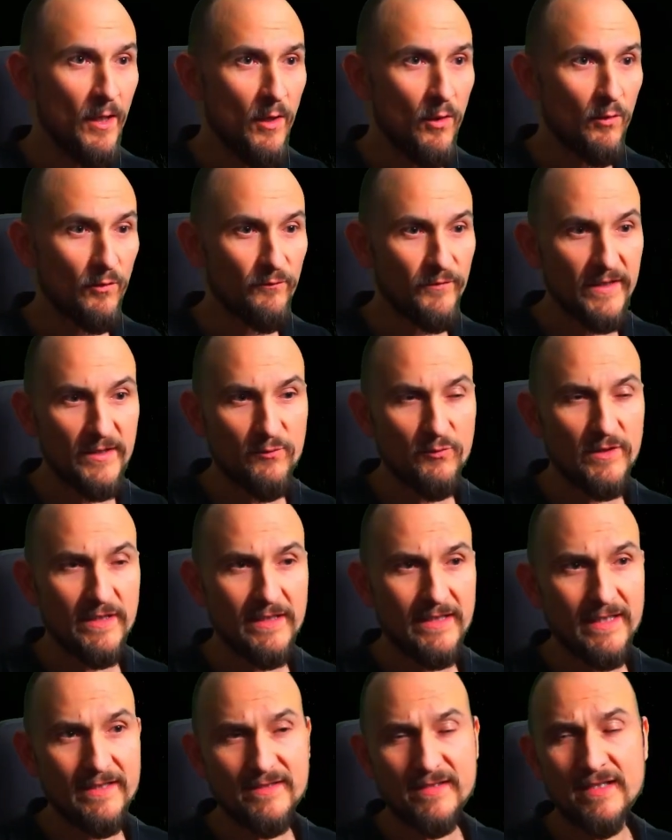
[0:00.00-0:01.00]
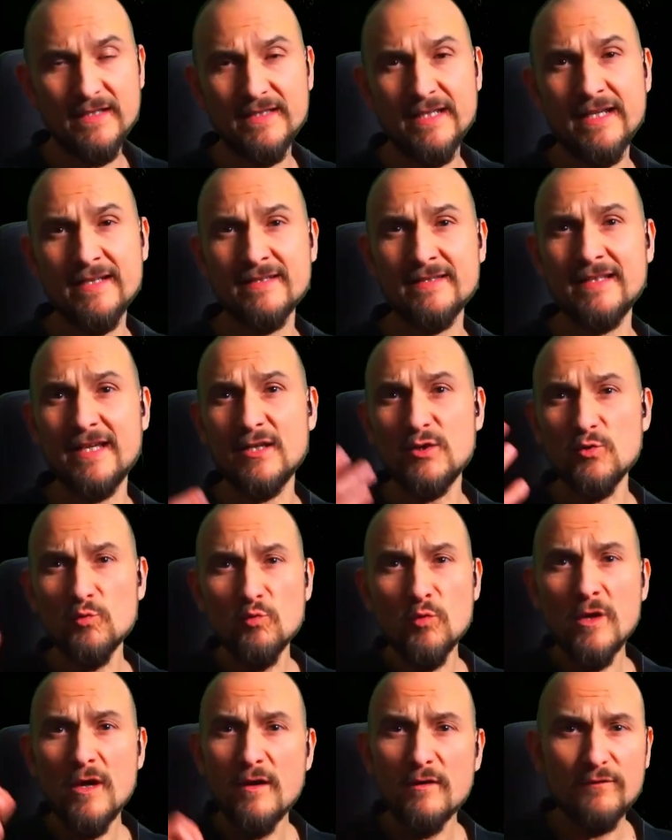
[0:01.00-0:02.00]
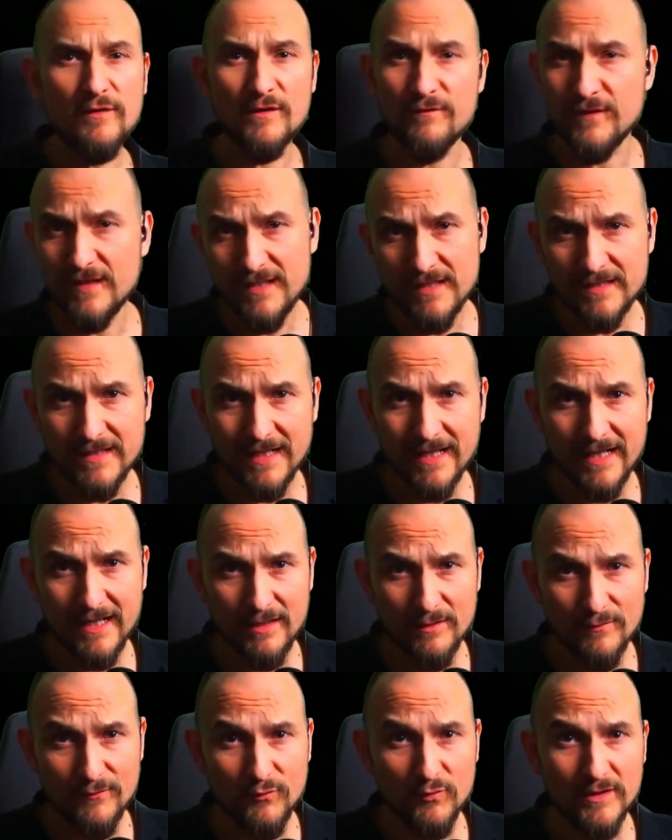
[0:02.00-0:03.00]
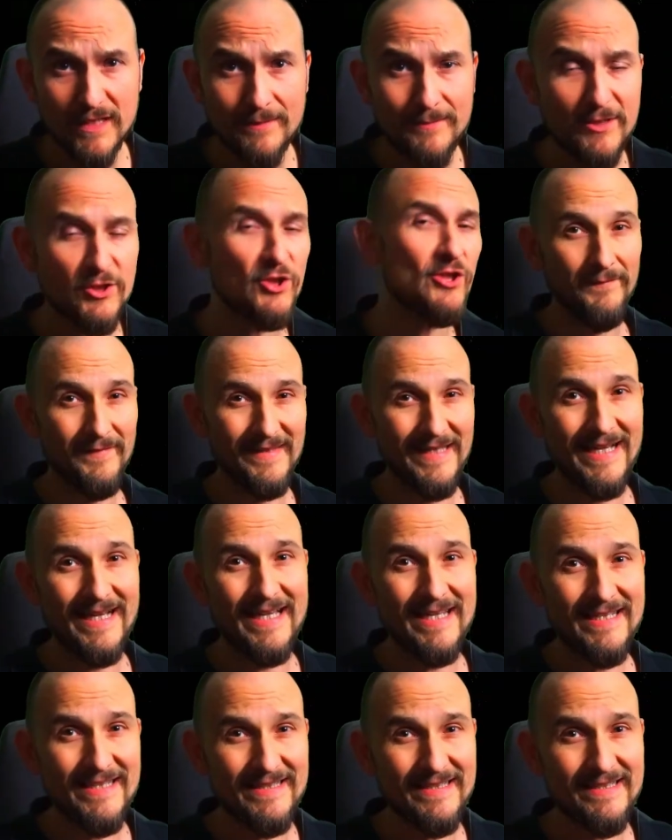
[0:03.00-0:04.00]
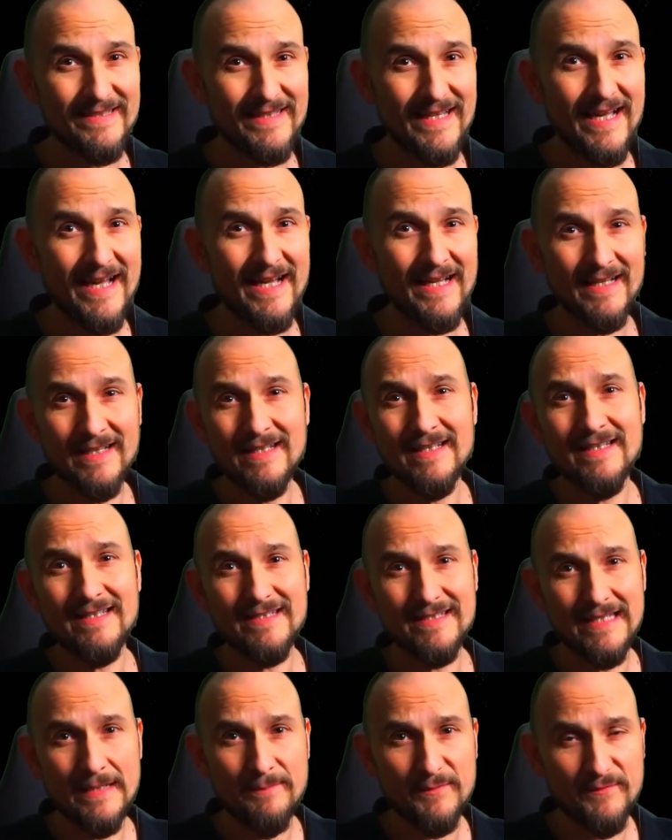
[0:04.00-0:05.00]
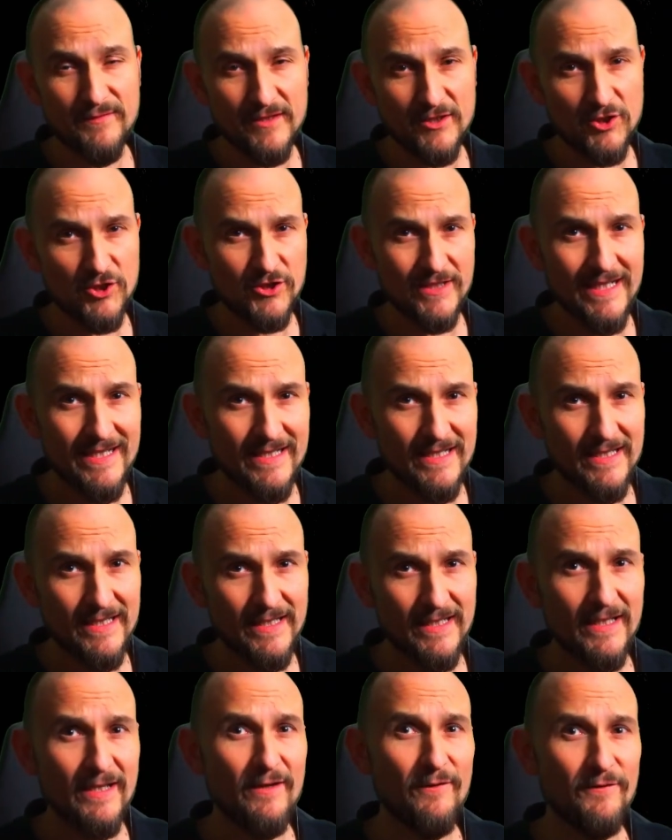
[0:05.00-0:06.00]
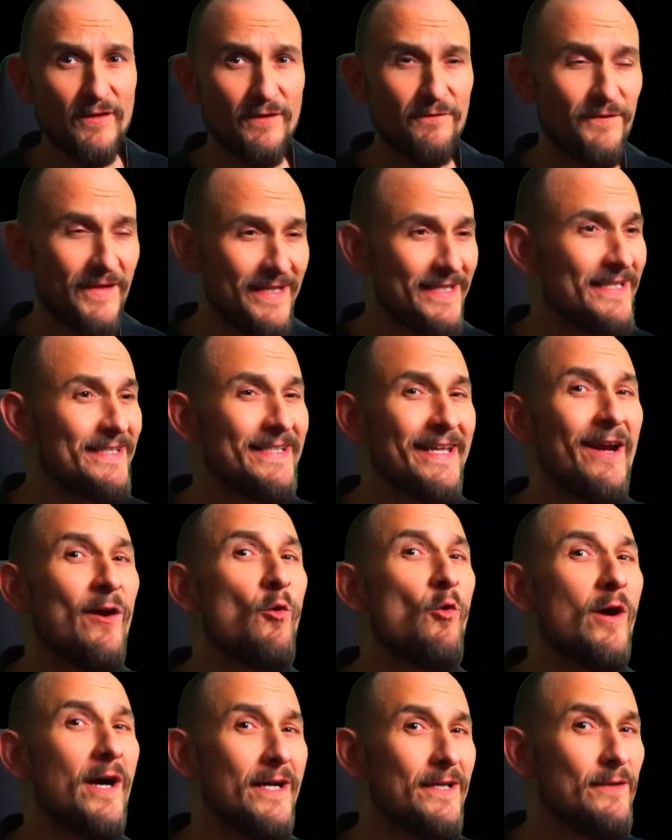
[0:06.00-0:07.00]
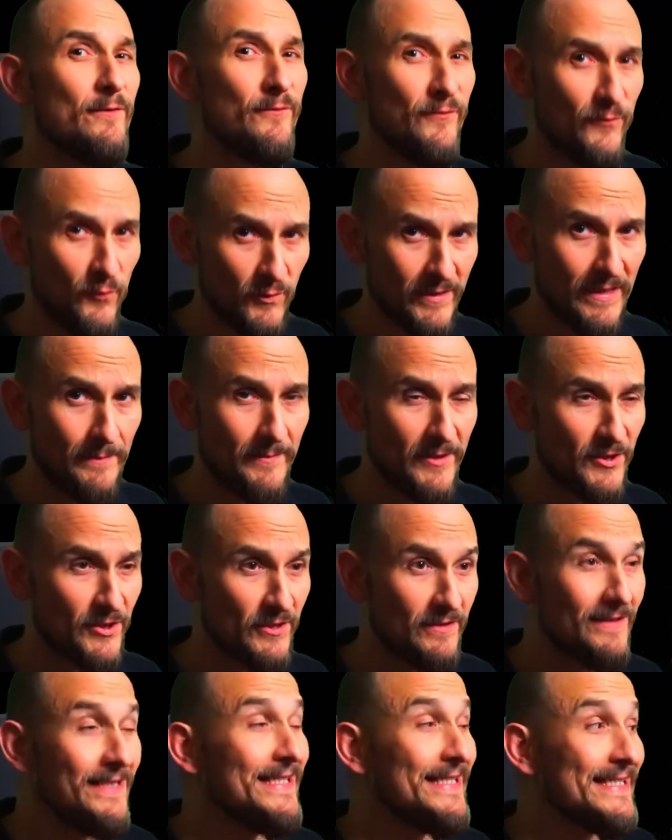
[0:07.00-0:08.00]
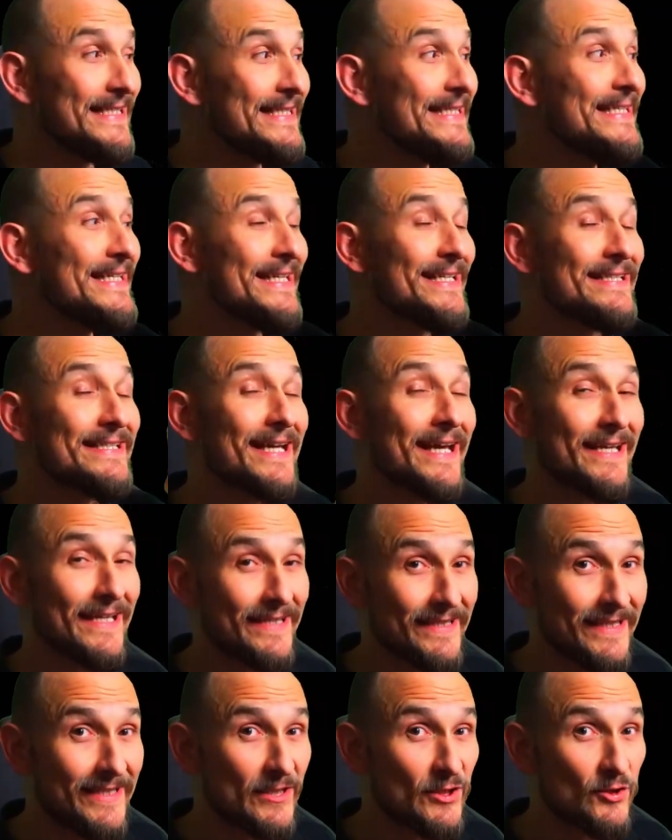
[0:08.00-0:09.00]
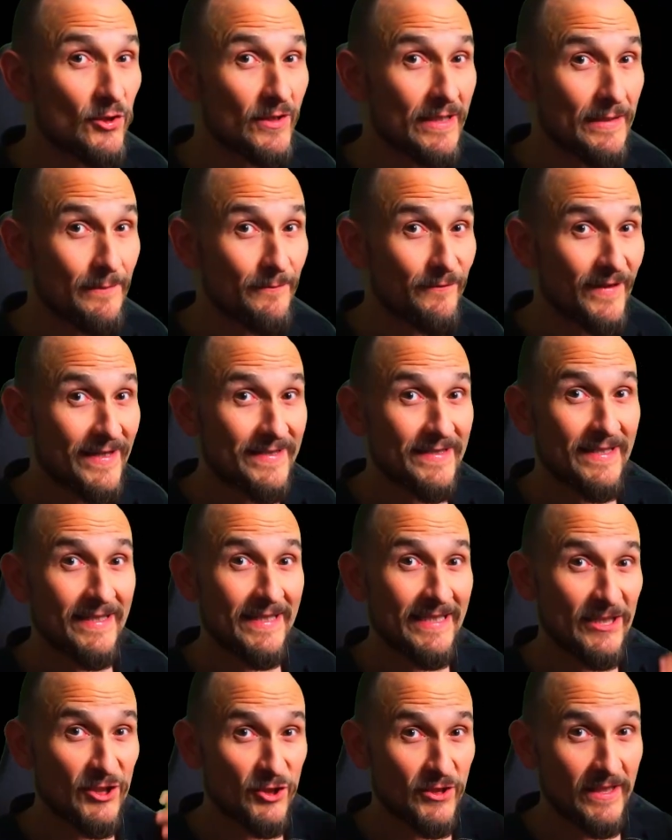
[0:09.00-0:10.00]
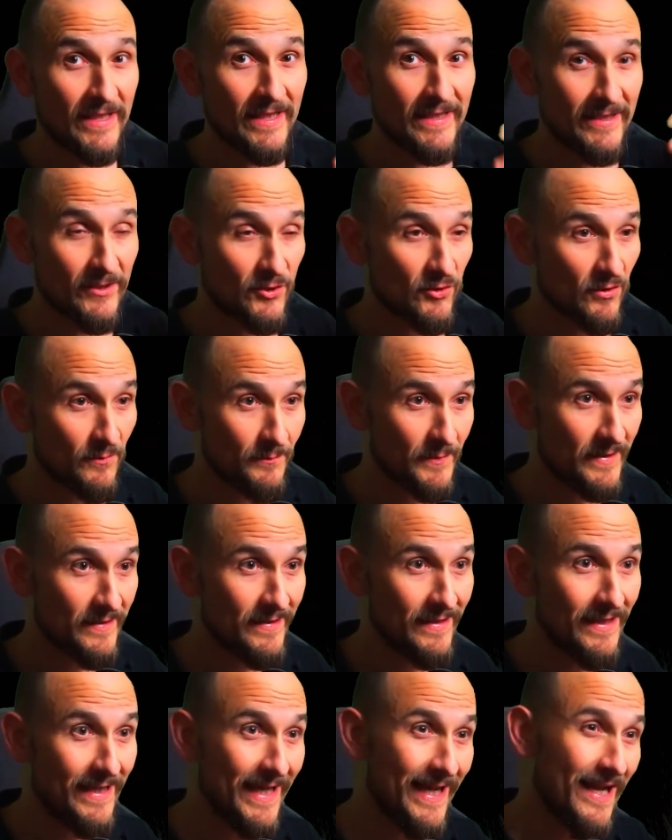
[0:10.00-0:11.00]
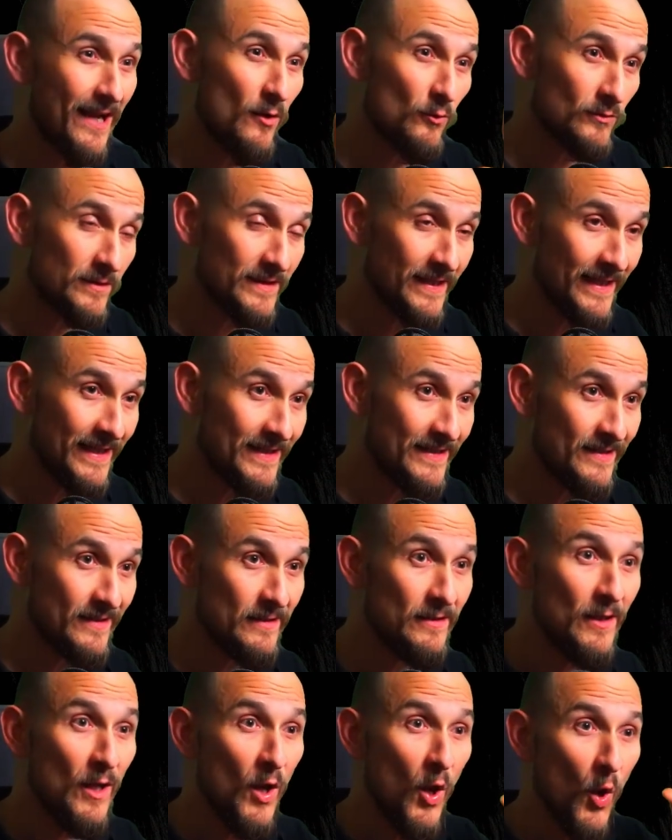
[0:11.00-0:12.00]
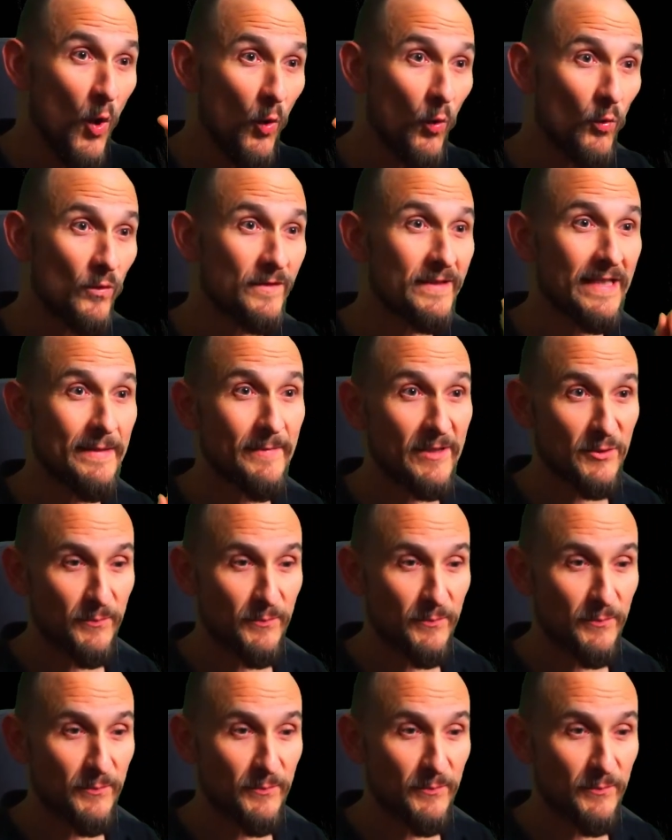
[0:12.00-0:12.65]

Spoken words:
Then I can tell you, of course, he also uses a feed mix. That one is already in the water though. I have been standing here already a bit longer in testing, and therefore I already had to take it down again.